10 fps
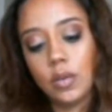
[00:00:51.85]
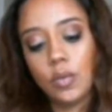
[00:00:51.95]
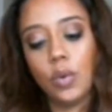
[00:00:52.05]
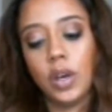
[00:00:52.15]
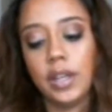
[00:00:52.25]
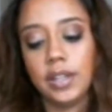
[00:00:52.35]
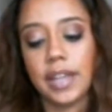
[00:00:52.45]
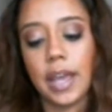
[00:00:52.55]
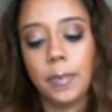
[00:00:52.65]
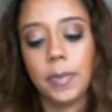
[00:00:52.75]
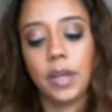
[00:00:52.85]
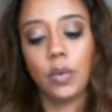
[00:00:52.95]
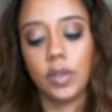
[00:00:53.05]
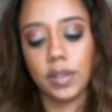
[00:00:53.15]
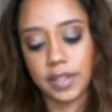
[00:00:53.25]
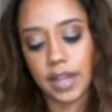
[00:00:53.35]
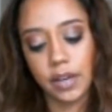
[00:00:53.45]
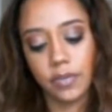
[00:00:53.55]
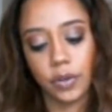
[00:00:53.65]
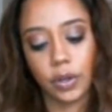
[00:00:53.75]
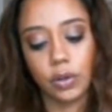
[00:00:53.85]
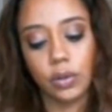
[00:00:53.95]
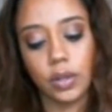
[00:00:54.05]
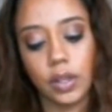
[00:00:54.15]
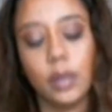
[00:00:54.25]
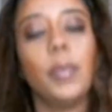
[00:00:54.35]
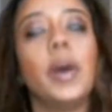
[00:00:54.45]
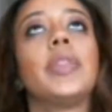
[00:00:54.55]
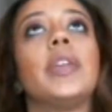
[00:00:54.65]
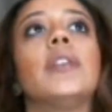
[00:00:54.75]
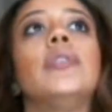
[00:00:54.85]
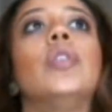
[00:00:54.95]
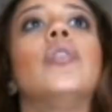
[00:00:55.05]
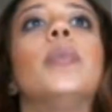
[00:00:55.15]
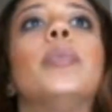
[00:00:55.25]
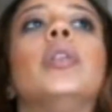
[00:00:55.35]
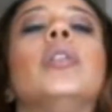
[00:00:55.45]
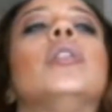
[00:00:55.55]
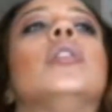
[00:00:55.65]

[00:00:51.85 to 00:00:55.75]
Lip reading: What is happening with the sign of Virgo in the month of November?